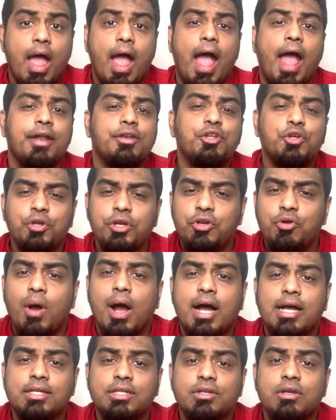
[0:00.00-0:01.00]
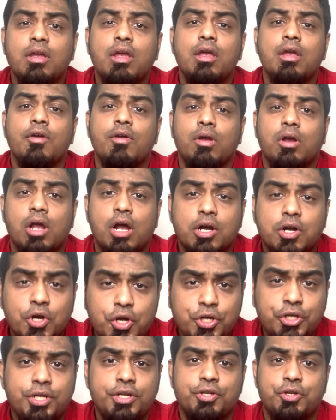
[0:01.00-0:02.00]
And you need to ask a
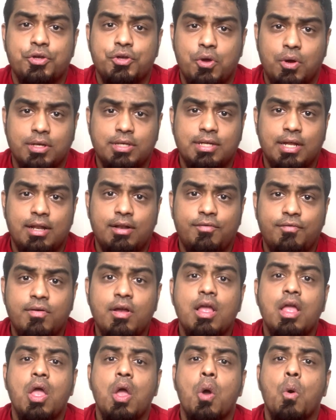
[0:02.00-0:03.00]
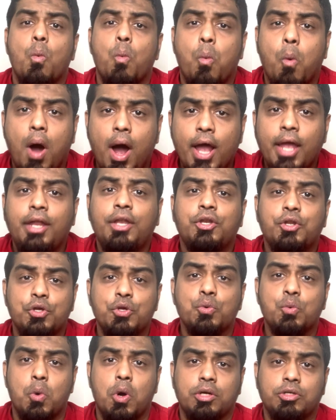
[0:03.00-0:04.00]
question to yourself: why do
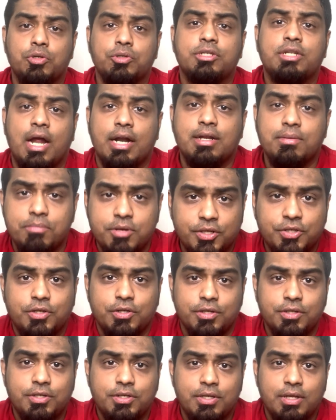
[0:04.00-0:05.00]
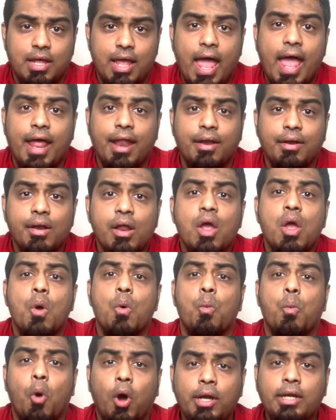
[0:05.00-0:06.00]
you want to start a business? And
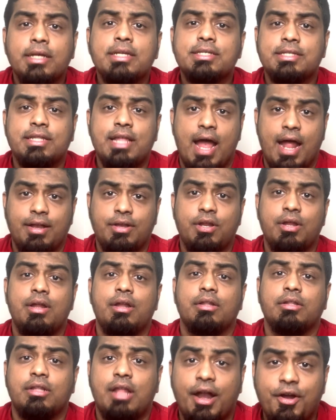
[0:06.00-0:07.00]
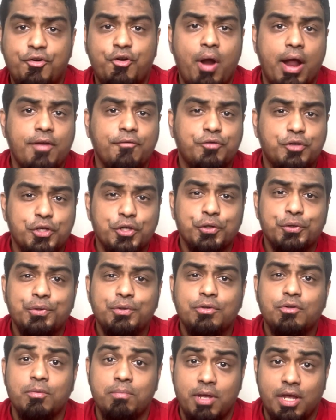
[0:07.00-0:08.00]
what is that drives you
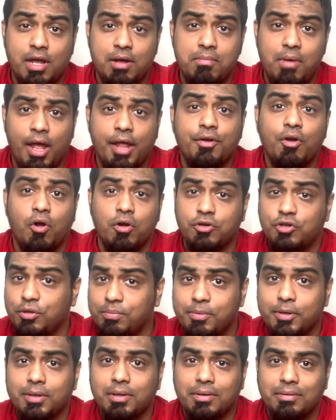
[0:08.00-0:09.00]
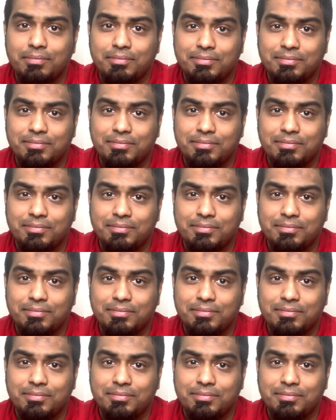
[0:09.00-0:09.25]
to become an entrepreneur?